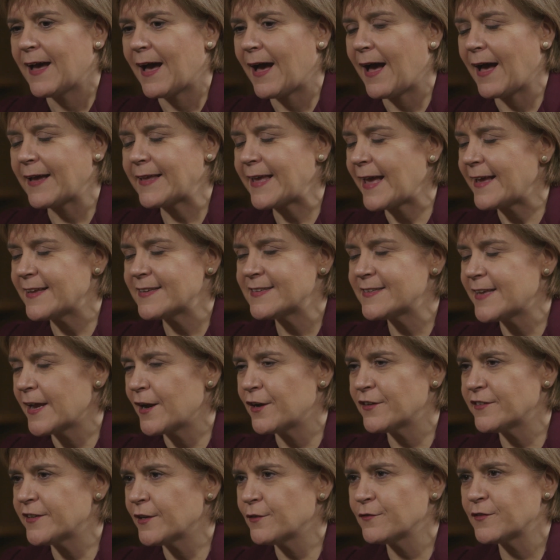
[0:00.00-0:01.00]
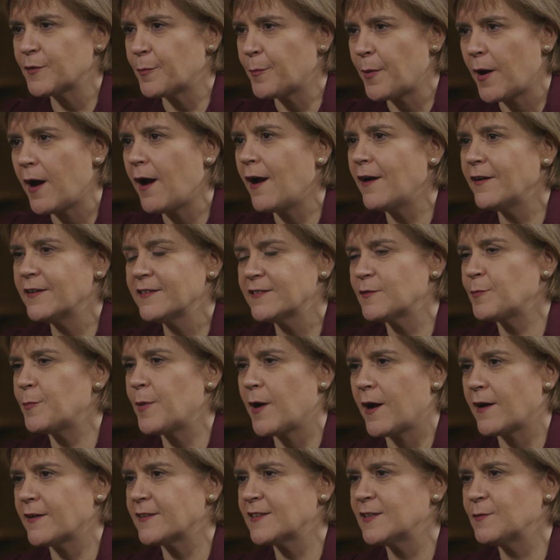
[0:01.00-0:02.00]
I guess, set ourselves apart as a
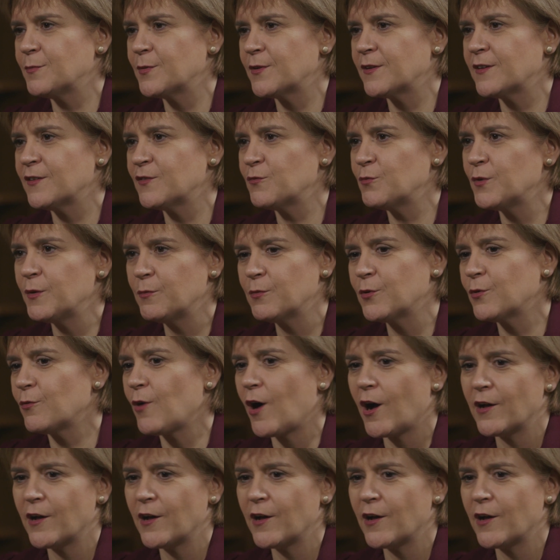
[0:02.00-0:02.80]
party because we will